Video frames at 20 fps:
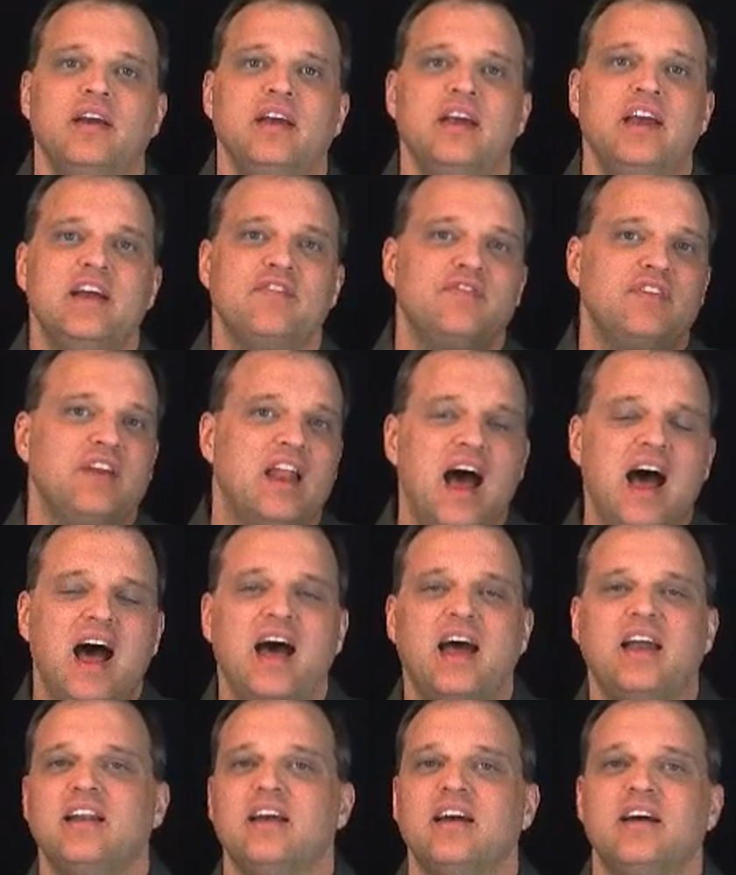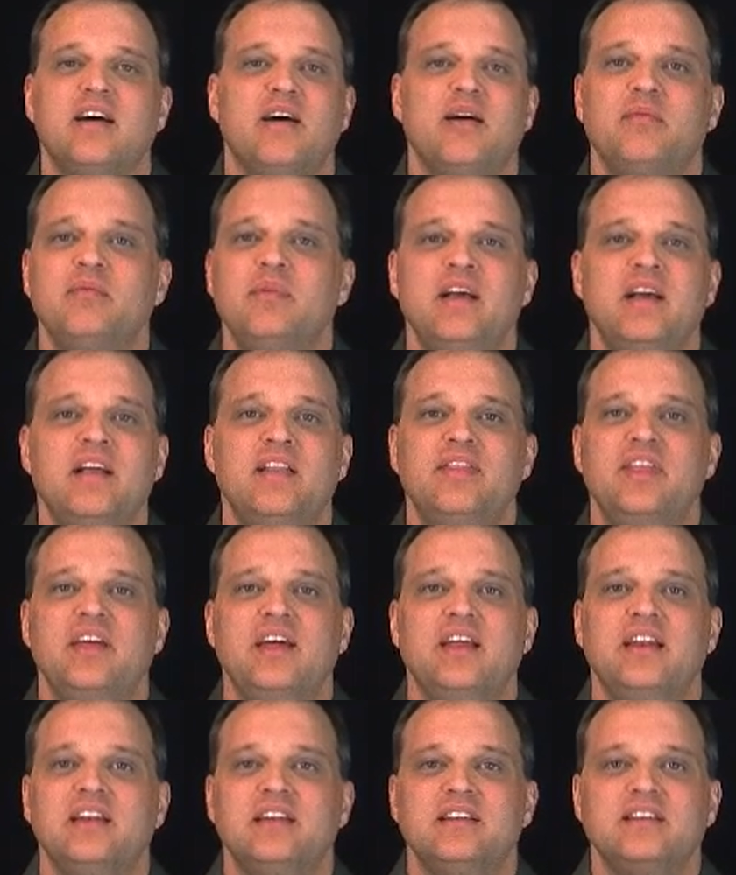If not, uh,
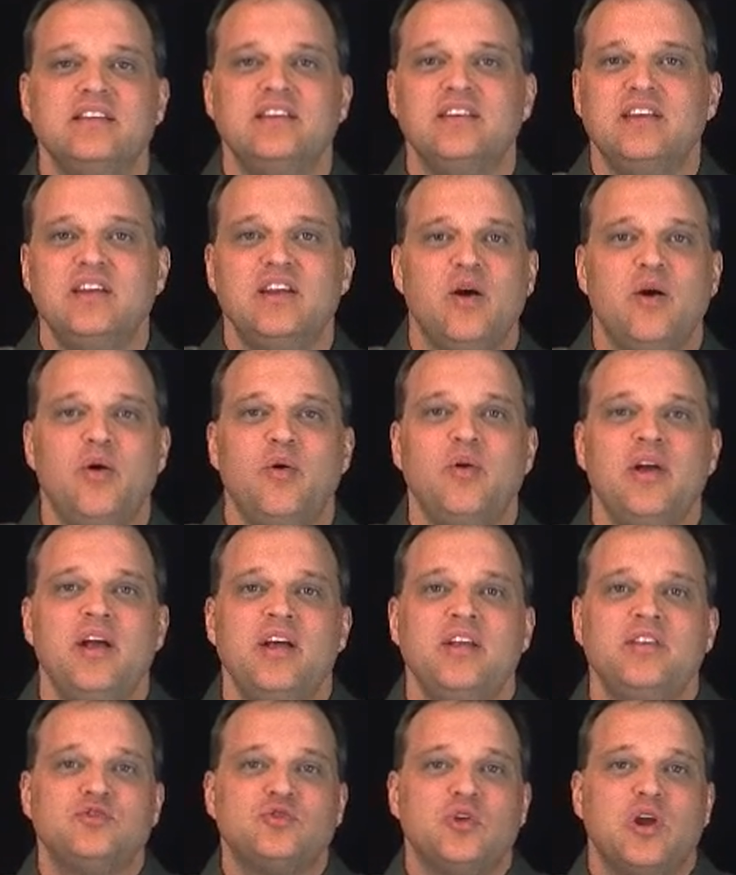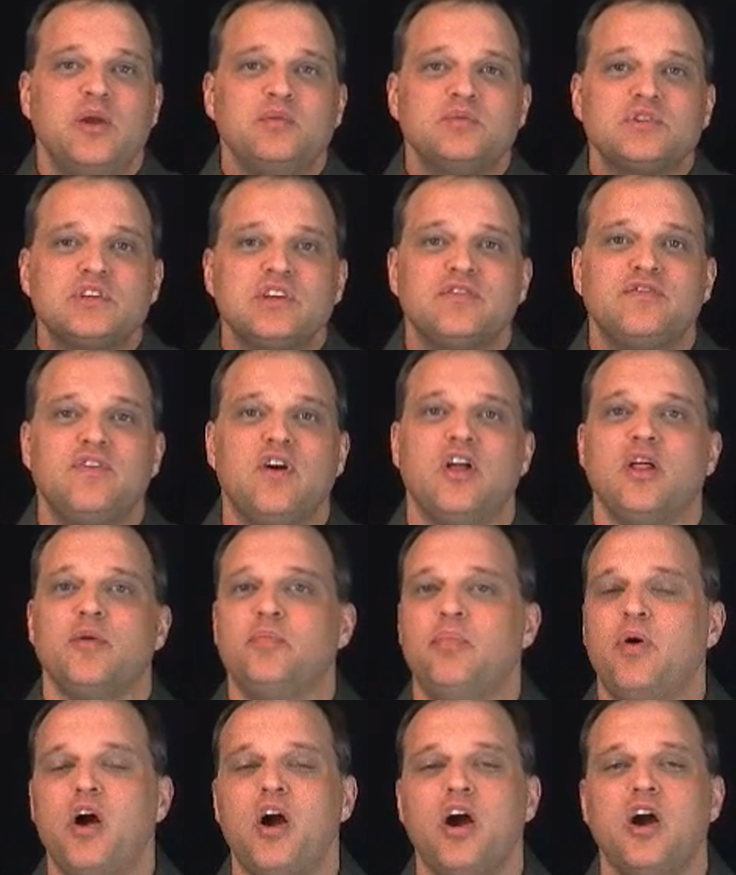then you know, dreams can fall
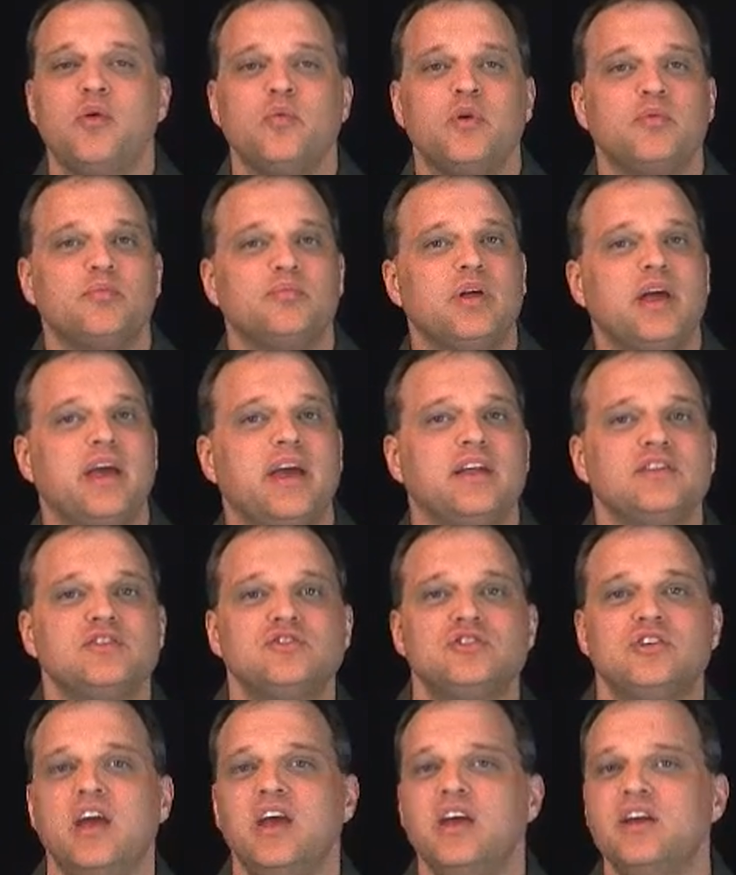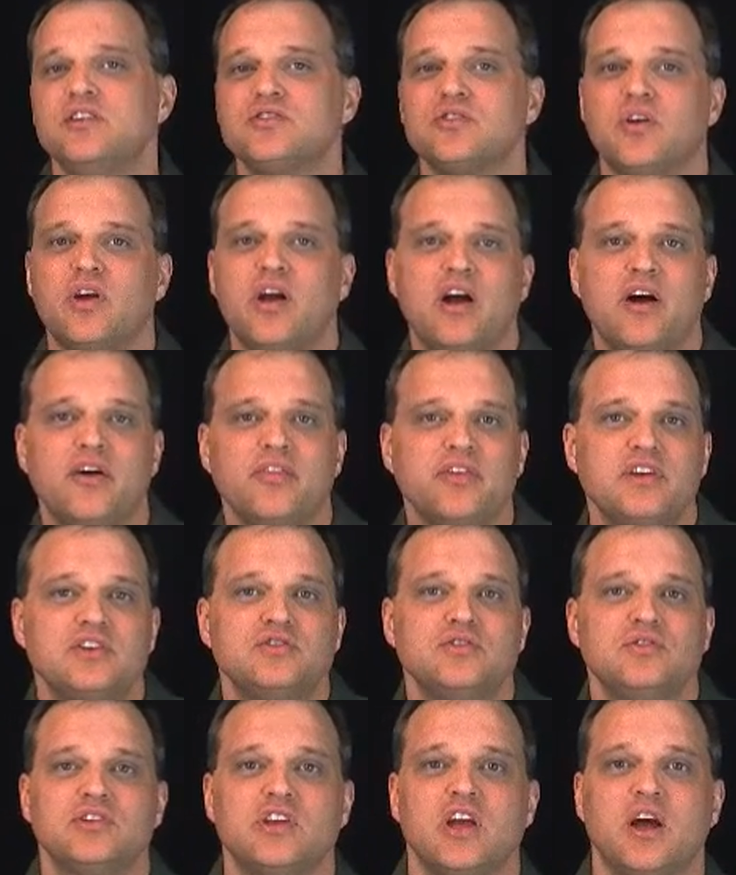apart when plans change or health
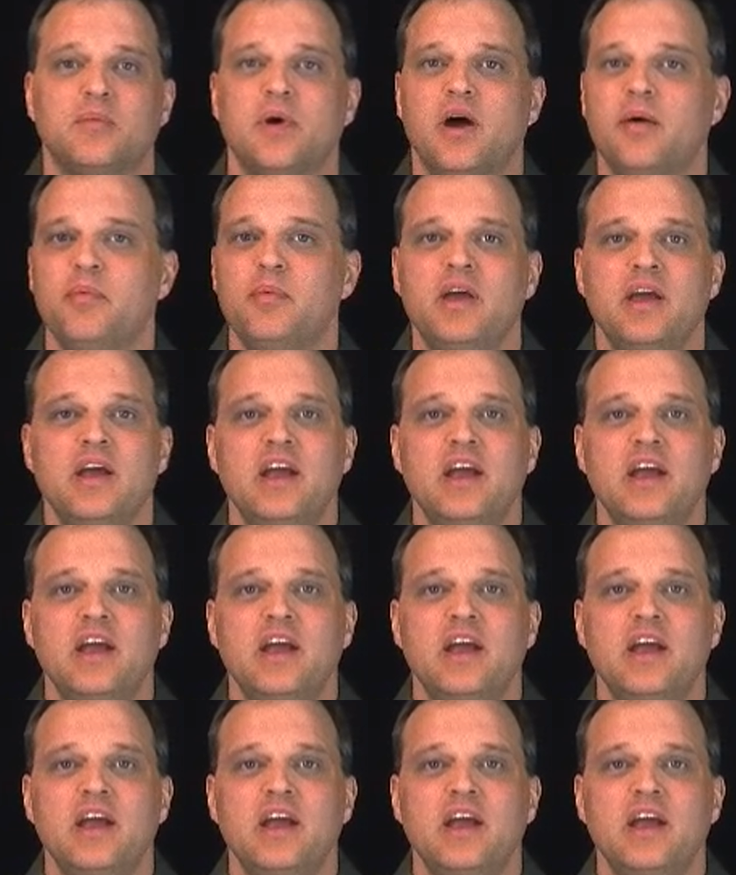issues come up.